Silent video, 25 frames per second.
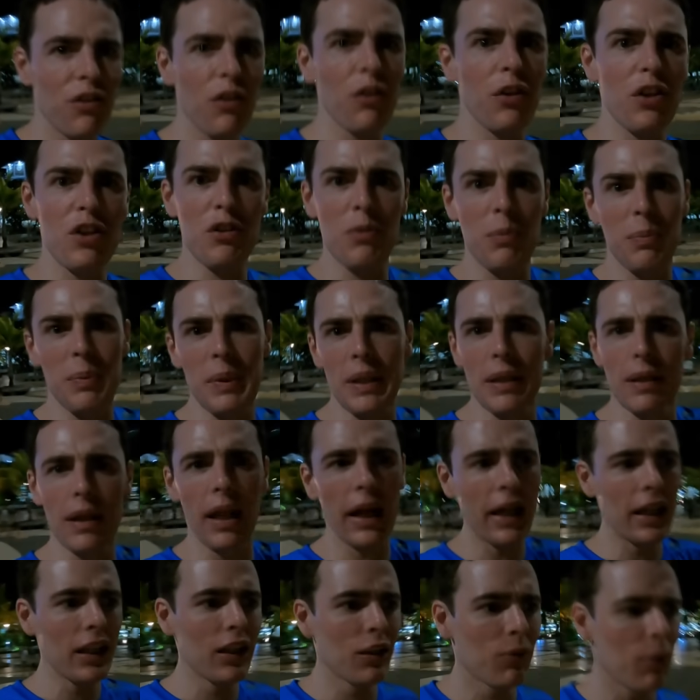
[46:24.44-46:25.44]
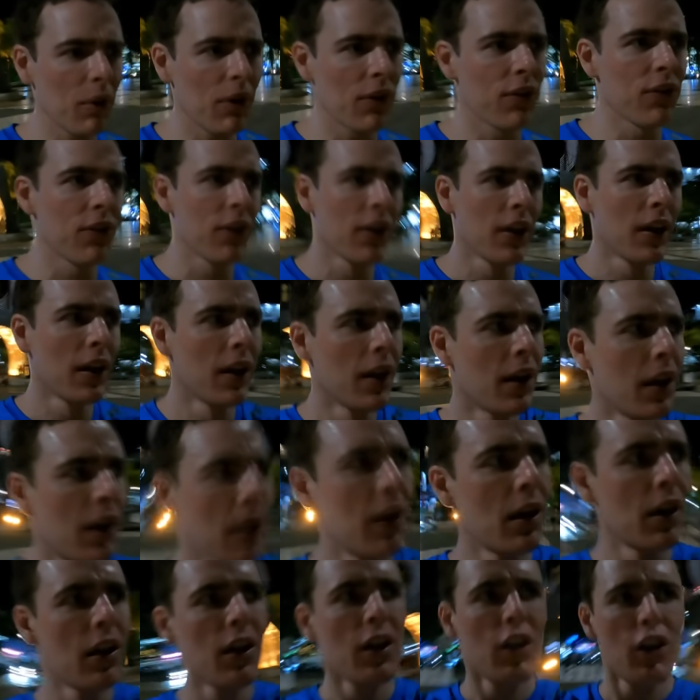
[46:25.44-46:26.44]
I thought this would be lined with
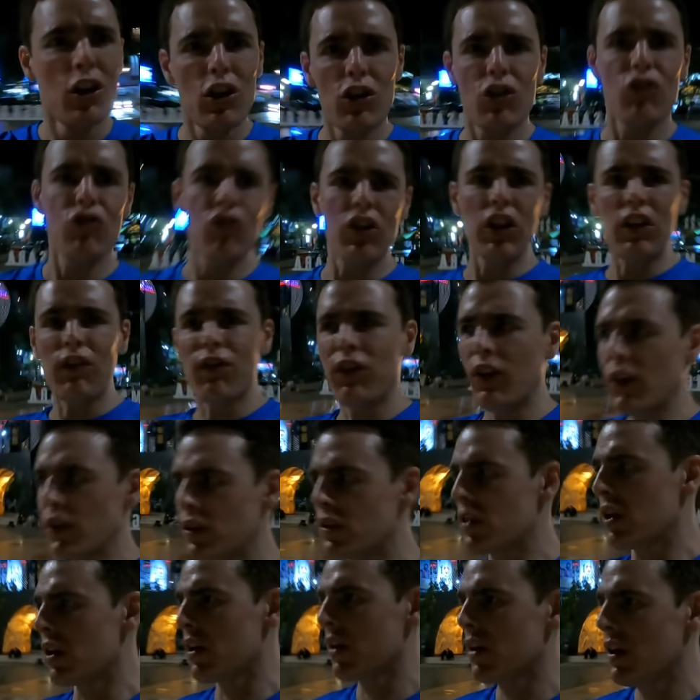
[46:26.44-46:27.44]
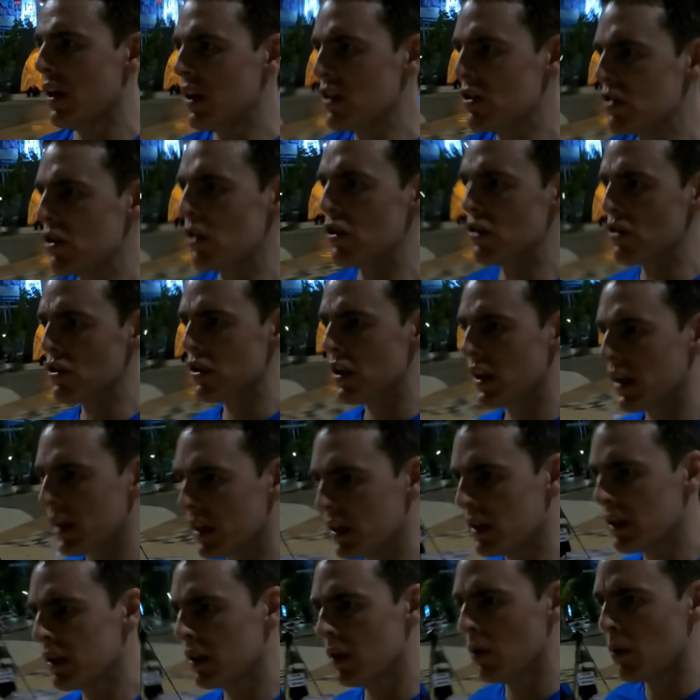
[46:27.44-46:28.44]
street food and such
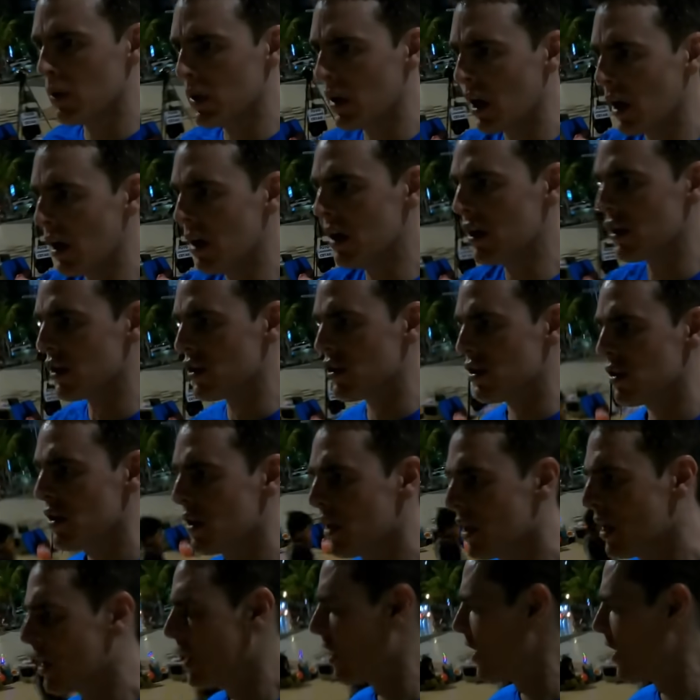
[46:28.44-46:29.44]
like, little carts.